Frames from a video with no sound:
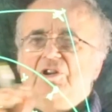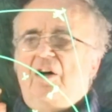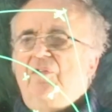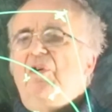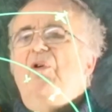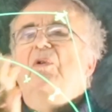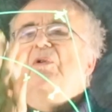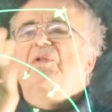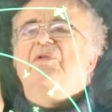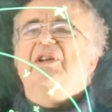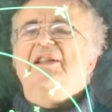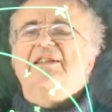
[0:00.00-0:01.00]
of all
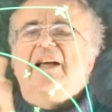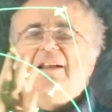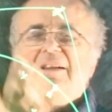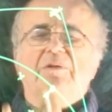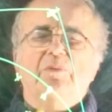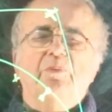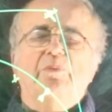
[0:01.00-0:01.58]
of these other